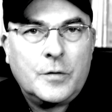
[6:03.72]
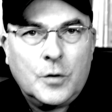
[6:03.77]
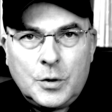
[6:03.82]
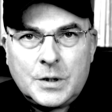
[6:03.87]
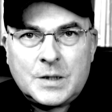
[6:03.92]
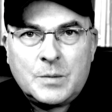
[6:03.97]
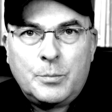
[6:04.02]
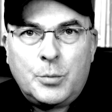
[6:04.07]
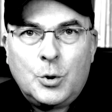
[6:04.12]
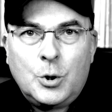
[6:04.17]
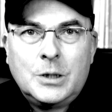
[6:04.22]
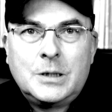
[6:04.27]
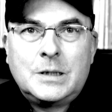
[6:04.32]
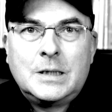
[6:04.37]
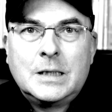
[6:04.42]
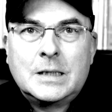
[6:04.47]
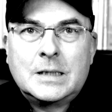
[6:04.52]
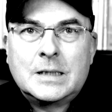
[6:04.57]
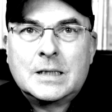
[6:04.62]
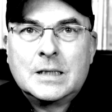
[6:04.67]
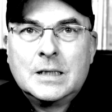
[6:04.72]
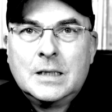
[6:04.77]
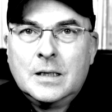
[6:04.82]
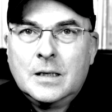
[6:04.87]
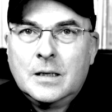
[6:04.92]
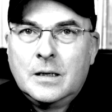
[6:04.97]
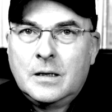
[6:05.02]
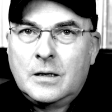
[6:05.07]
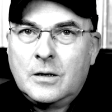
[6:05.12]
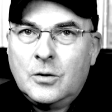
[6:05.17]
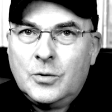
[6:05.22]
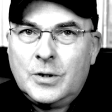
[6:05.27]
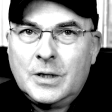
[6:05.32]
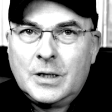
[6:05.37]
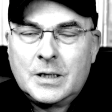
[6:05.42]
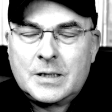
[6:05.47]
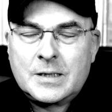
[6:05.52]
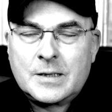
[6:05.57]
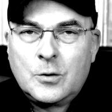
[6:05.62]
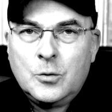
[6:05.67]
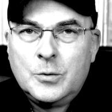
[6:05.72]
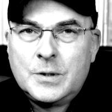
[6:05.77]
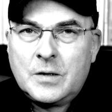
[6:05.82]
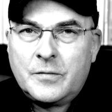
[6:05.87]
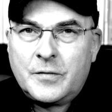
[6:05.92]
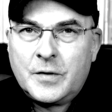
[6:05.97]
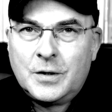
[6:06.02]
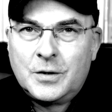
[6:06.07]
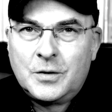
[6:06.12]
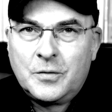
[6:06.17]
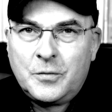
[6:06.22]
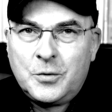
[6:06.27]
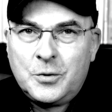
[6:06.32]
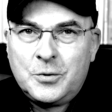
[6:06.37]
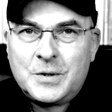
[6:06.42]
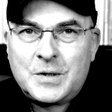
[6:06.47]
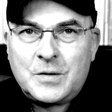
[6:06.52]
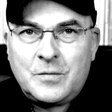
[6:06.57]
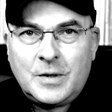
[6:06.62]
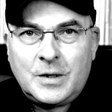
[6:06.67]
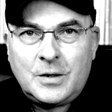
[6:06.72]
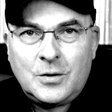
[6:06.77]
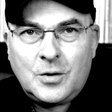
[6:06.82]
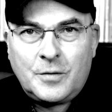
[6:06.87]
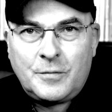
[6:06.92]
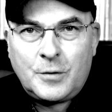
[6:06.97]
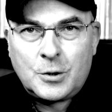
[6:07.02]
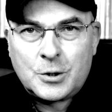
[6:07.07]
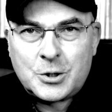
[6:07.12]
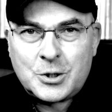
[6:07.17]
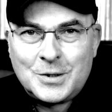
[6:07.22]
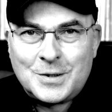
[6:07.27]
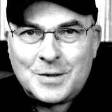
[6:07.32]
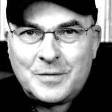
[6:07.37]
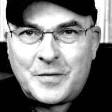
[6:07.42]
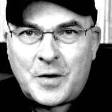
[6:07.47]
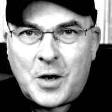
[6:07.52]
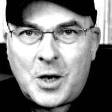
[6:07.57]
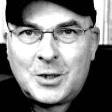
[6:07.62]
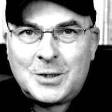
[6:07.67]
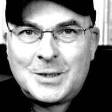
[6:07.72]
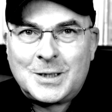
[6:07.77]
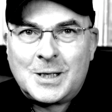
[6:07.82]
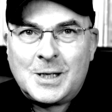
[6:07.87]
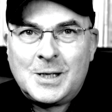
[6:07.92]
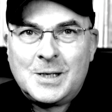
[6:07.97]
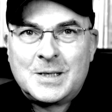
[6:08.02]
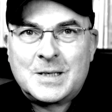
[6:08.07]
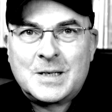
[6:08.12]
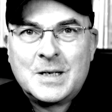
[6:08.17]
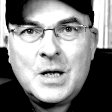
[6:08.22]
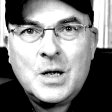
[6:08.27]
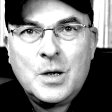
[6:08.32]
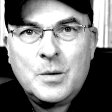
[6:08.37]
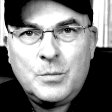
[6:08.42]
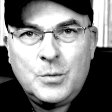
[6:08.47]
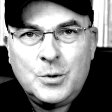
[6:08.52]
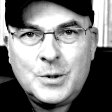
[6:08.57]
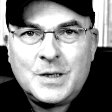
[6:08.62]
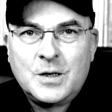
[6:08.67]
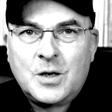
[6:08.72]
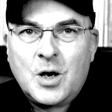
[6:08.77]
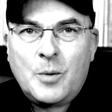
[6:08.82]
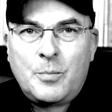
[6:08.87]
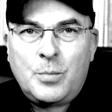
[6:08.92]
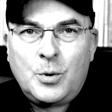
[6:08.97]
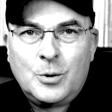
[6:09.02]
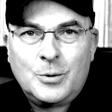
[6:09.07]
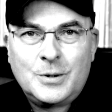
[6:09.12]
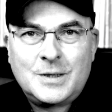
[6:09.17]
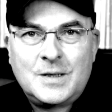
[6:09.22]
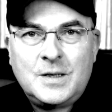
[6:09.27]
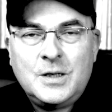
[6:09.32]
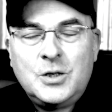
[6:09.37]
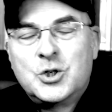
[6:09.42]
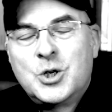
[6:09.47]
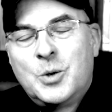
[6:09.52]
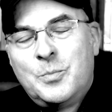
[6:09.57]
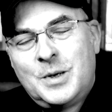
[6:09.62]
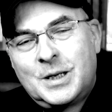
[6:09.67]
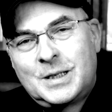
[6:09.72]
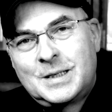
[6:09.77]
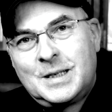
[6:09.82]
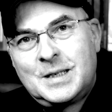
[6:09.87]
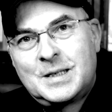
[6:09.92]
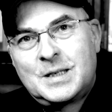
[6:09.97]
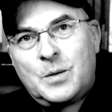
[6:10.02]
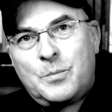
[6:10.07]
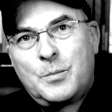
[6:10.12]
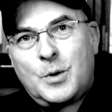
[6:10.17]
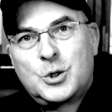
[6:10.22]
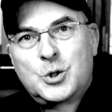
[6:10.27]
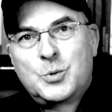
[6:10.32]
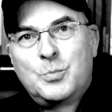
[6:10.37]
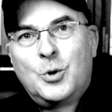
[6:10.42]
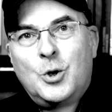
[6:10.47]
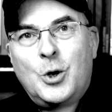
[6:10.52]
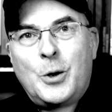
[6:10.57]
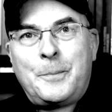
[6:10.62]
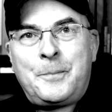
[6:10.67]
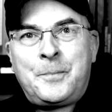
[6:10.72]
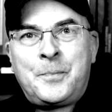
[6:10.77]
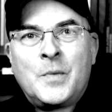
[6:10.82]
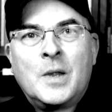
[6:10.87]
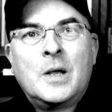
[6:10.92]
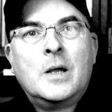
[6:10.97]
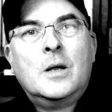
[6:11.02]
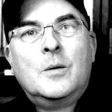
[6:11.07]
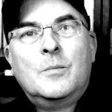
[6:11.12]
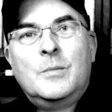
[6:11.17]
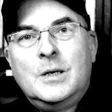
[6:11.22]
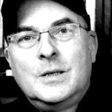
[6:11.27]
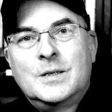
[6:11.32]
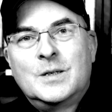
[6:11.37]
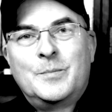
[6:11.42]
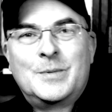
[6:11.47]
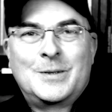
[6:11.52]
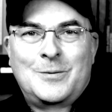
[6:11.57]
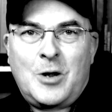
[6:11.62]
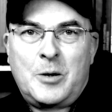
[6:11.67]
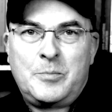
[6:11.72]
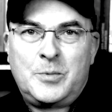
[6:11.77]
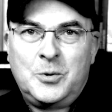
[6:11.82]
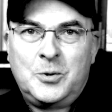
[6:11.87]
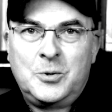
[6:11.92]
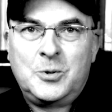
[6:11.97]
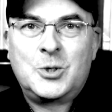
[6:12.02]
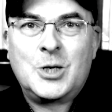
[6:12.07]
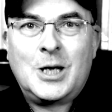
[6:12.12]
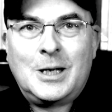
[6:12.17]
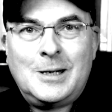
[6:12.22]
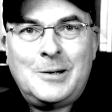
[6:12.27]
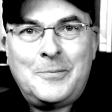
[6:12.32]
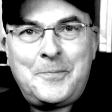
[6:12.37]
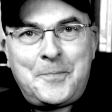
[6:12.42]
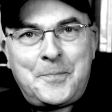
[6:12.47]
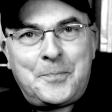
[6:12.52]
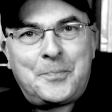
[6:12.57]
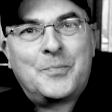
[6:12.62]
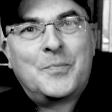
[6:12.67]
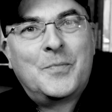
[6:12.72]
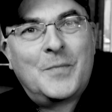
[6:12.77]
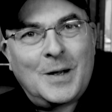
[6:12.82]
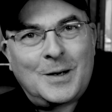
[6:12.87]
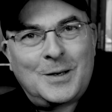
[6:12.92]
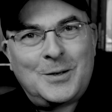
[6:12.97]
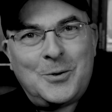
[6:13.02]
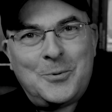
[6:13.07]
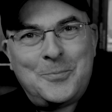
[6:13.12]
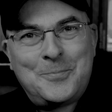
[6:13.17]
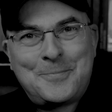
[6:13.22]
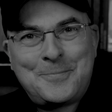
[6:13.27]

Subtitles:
noise and politics, including exclusive interviews, video versions of articles, music uploads, teacher mixes and much more, please subscribe to the channel. Thank you.